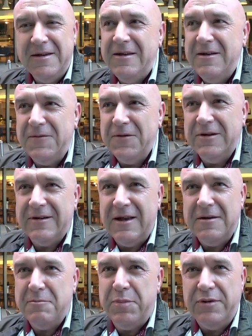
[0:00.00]
isn't it funny? It's
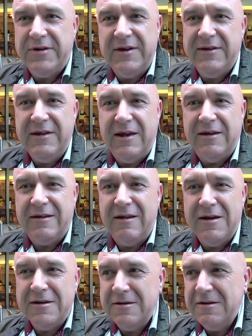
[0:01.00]
like buses, isn't it? It's
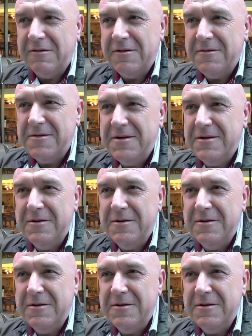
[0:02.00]
like, you know, you,